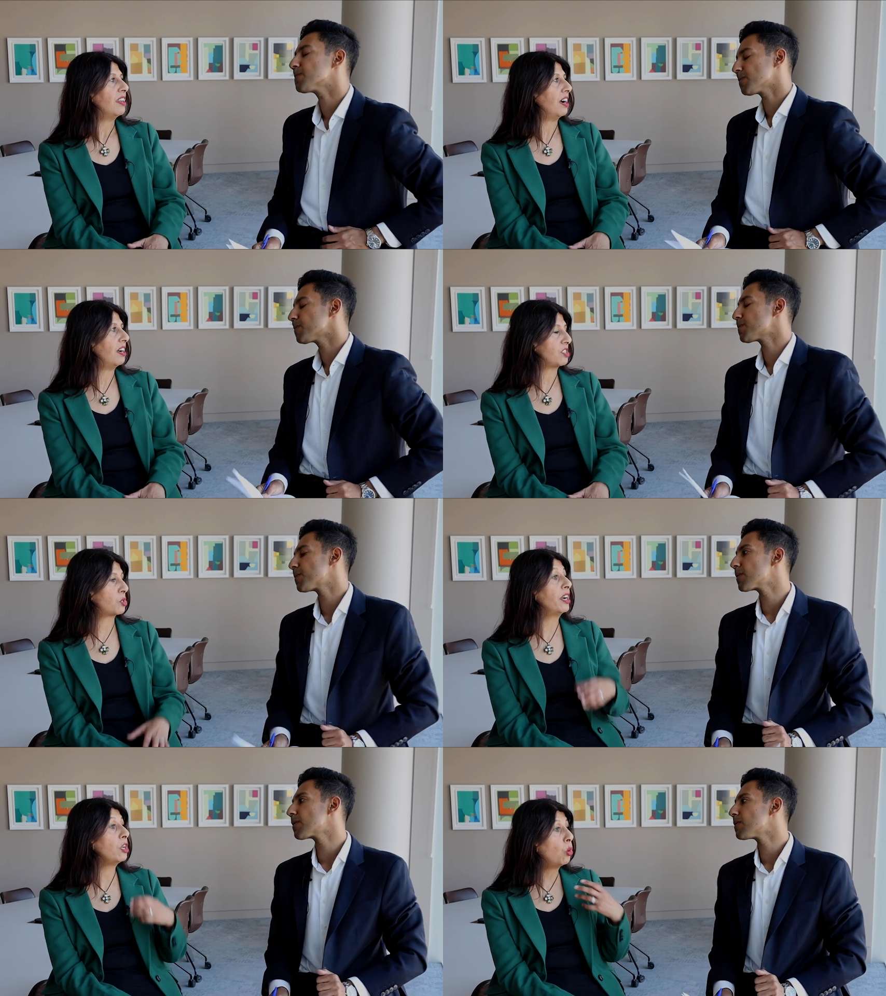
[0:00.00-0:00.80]
Speaker 1: Uh,
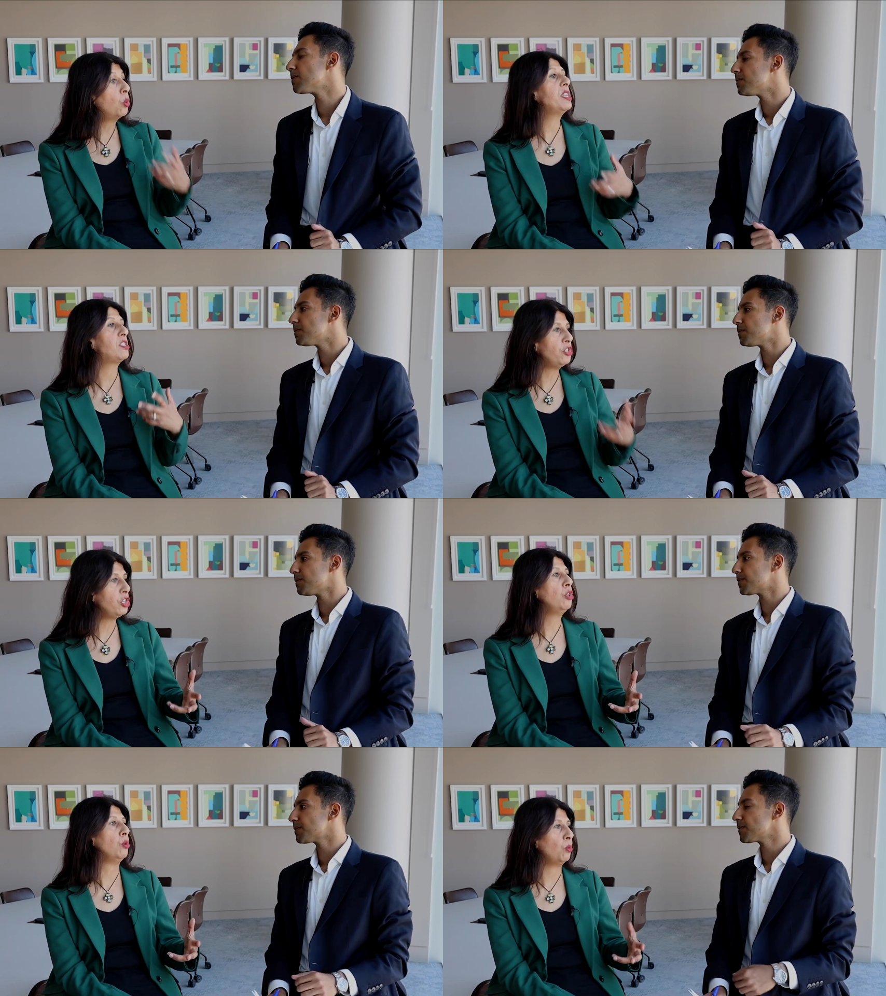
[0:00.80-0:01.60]
so I always
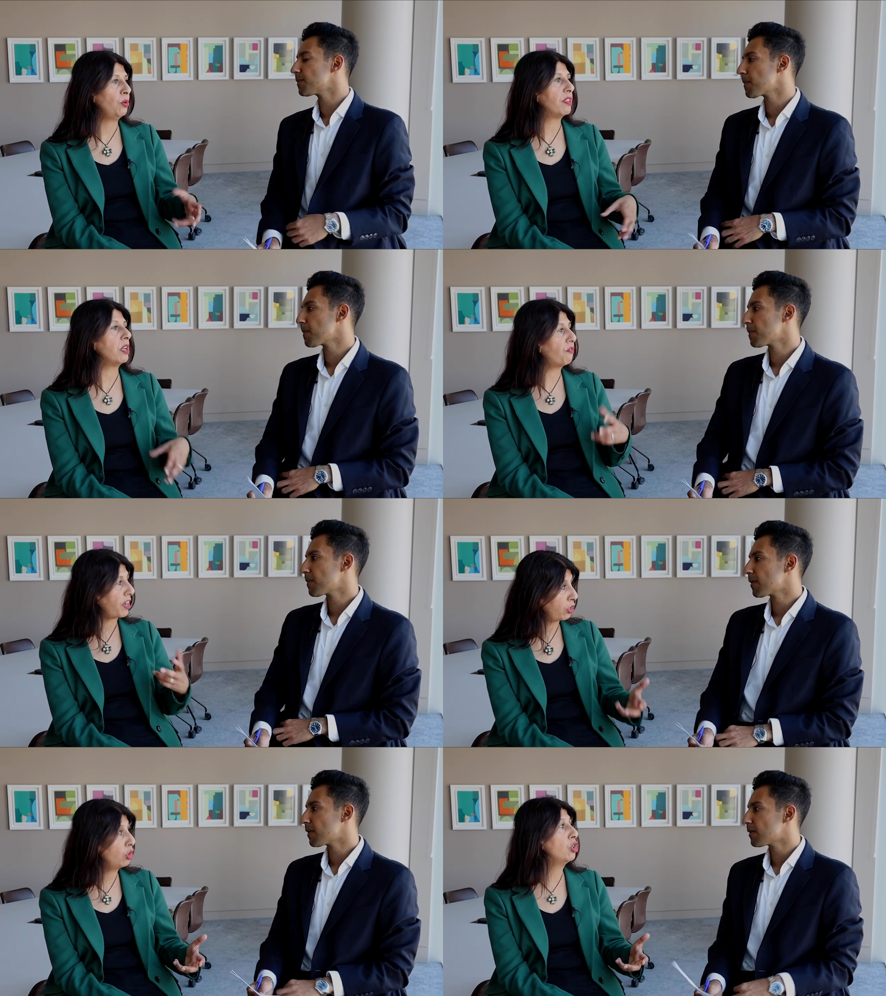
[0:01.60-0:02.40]
knew that if I
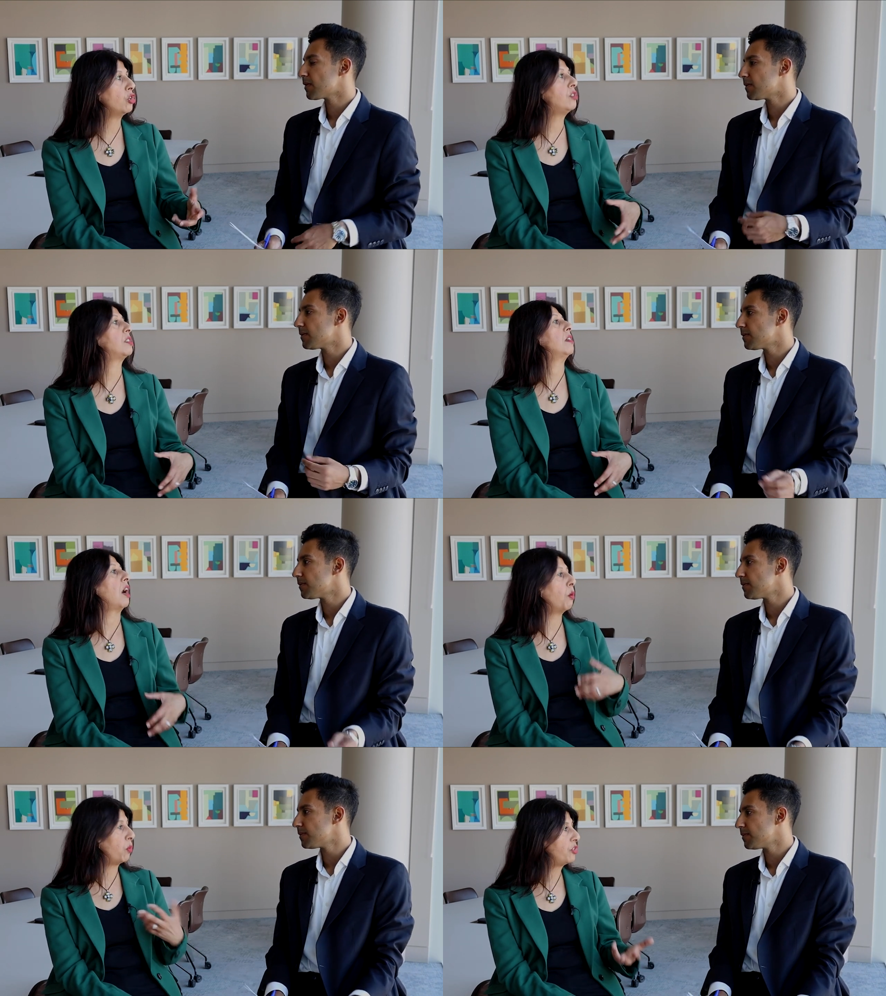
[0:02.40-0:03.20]
could,
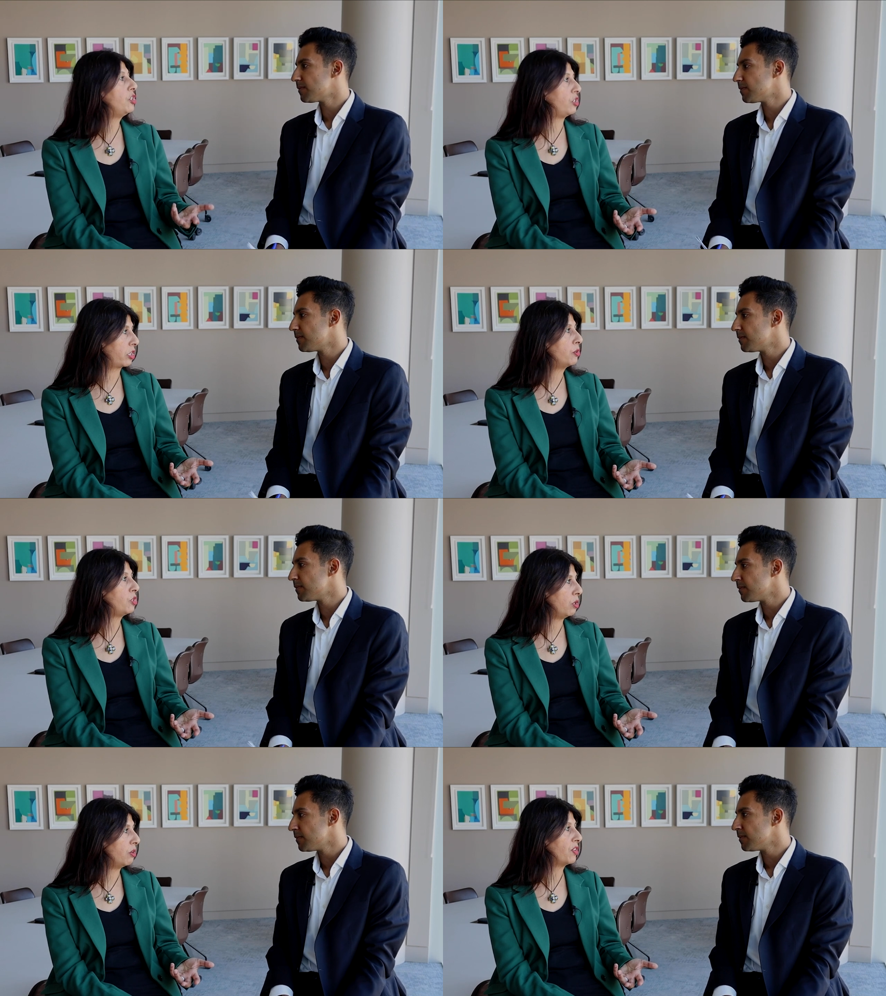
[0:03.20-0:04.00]
I wanted to go
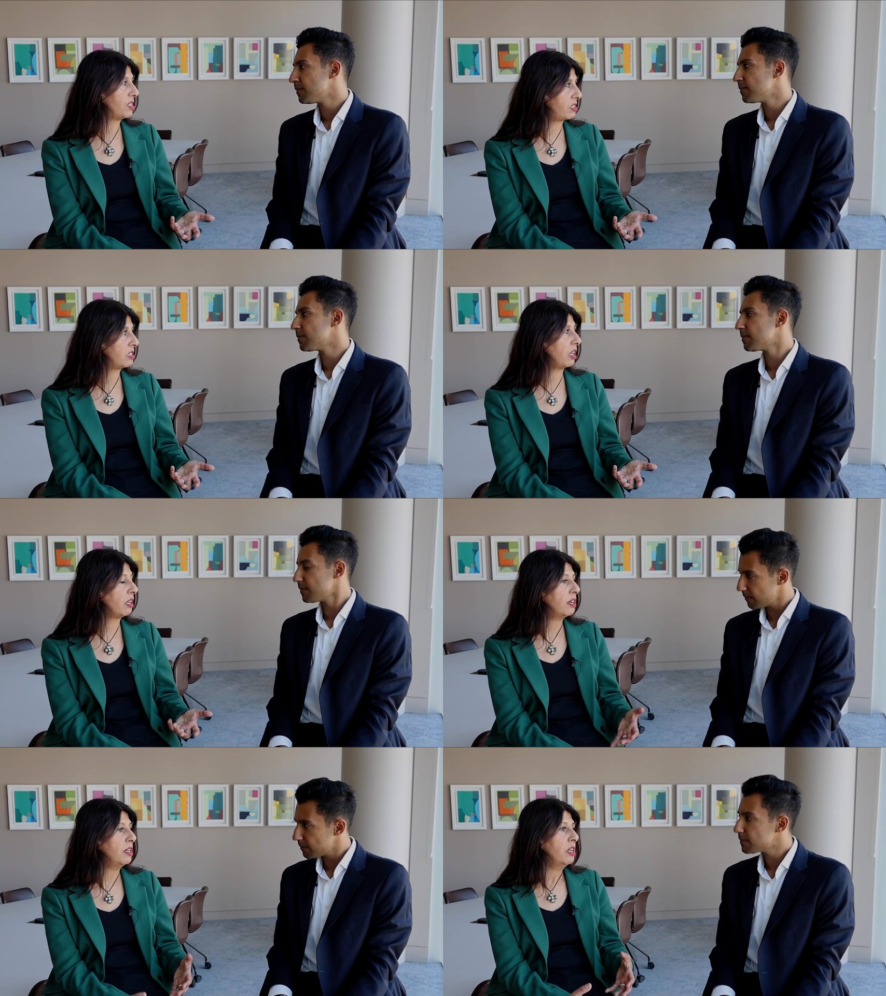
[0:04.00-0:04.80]
to university.
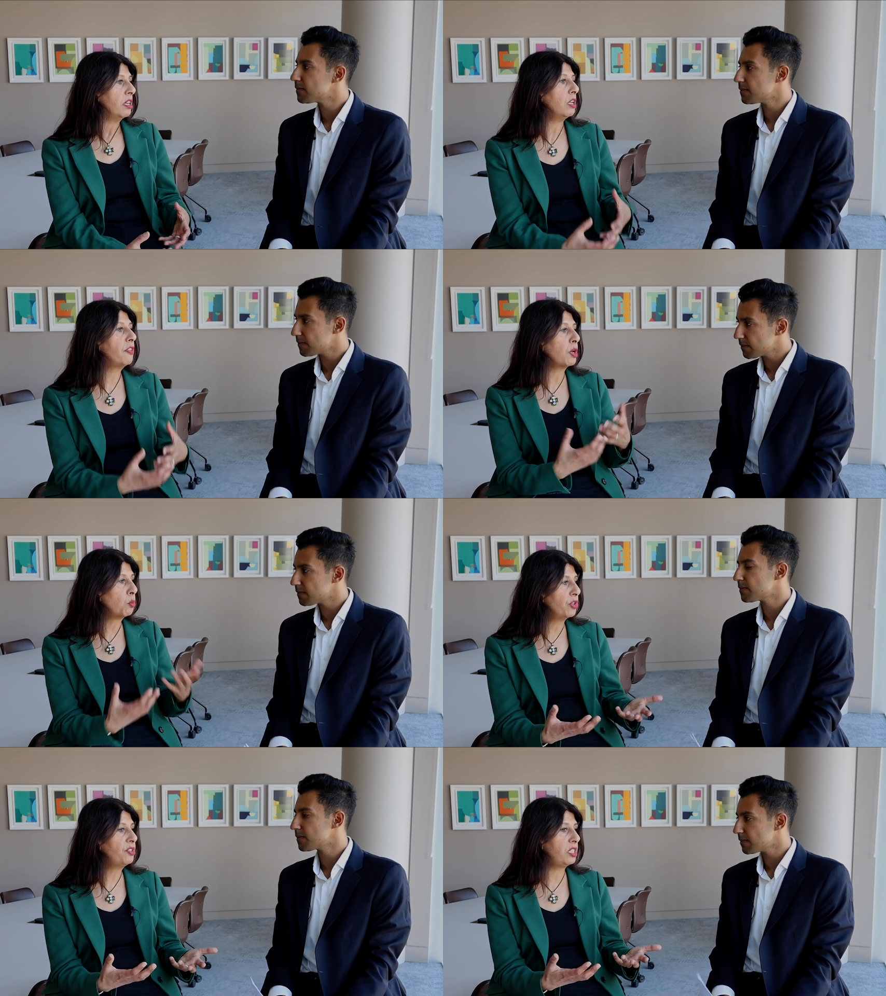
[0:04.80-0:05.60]
You know, they
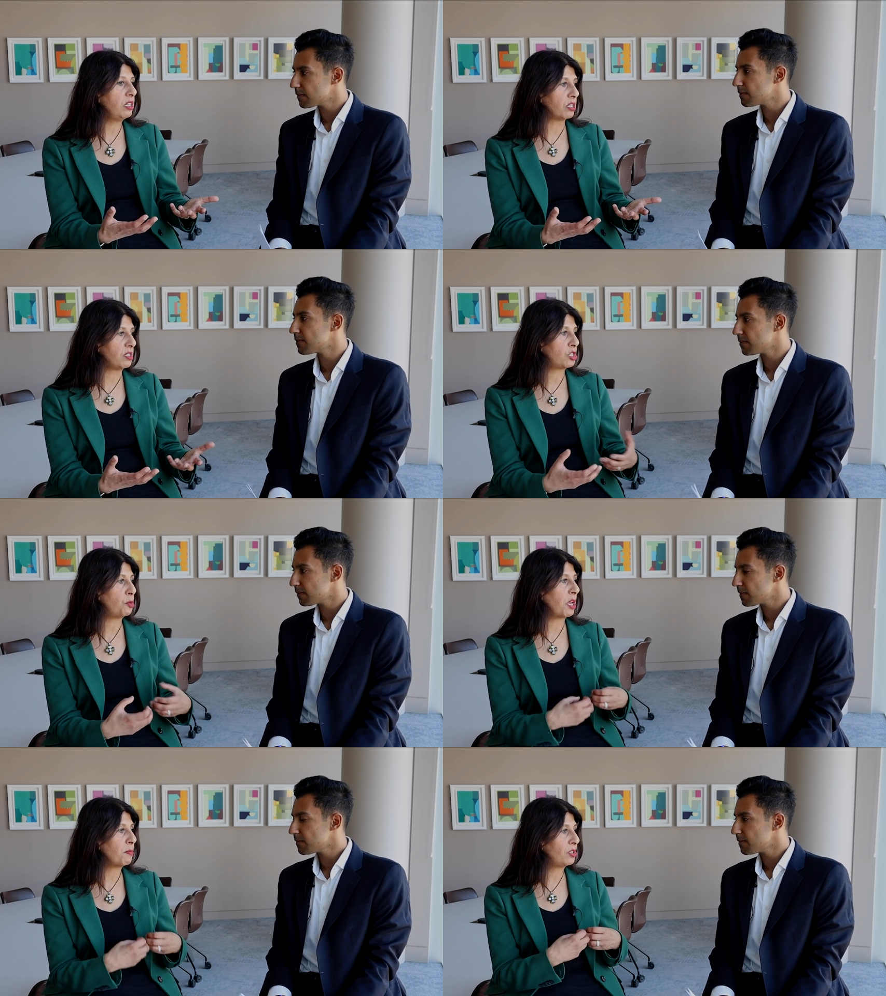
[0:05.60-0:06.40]
wanted us to
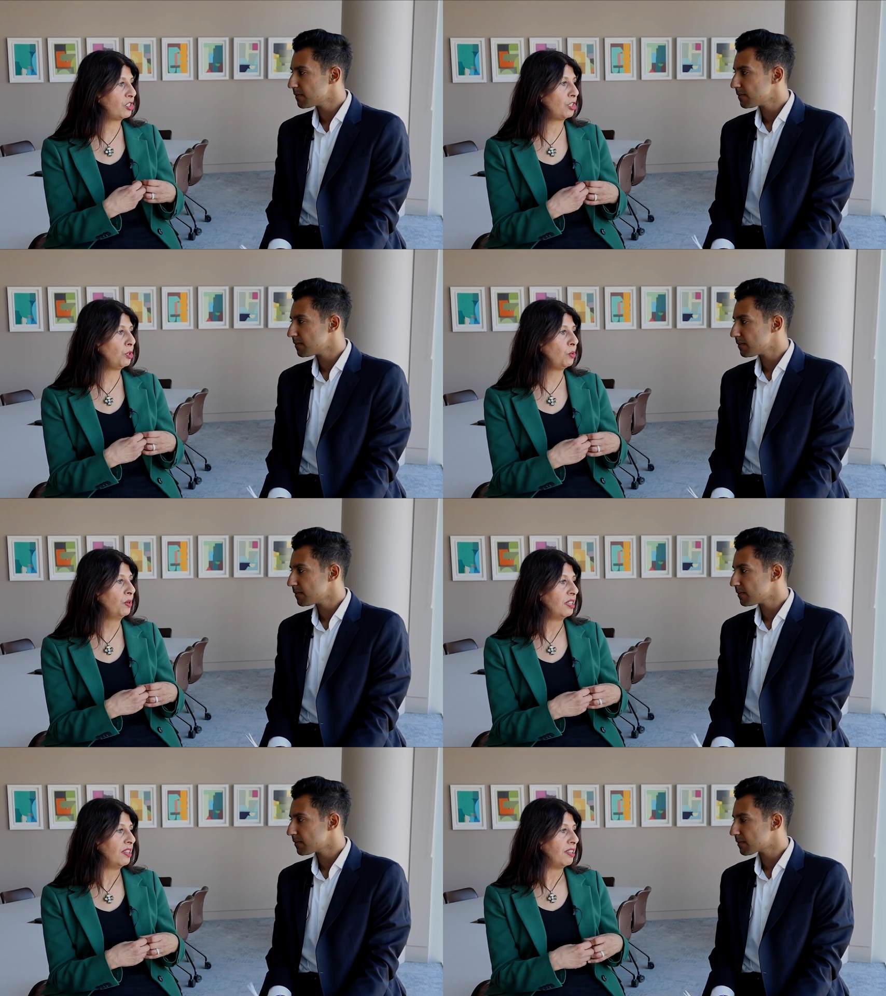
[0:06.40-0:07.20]
be able to